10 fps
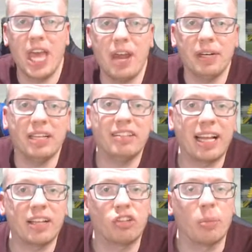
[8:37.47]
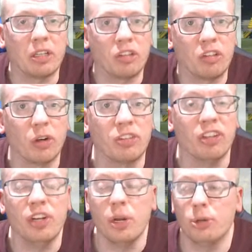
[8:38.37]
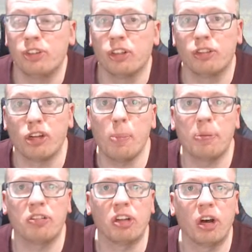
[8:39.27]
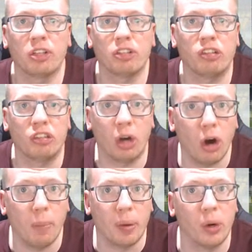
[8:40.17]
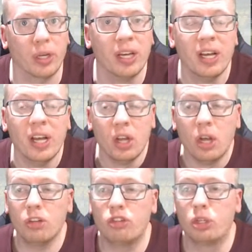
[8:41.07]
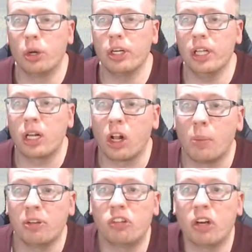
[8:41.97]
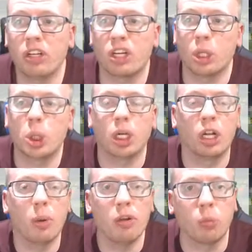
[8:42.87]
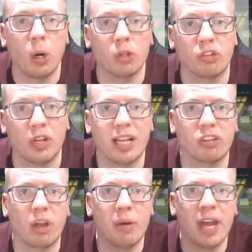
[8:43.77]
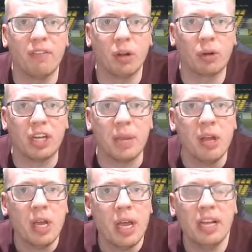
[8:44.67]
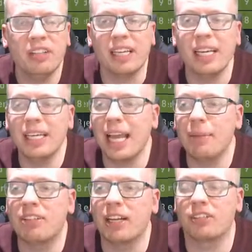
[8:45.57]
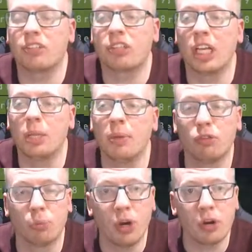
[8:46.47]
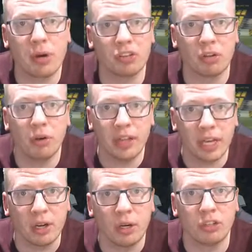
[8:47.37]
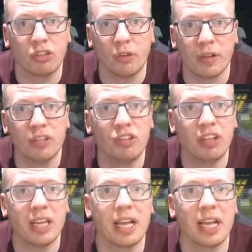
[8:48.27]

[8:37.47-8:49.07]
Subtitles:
there it is, lads. Some exciting news. The superstar, the star boy, has joined the club. He signed the contract. Lewis Watson. Let's go and have a look at him and his in-game stats, skill moves, work rates, all that kind of stuff, and see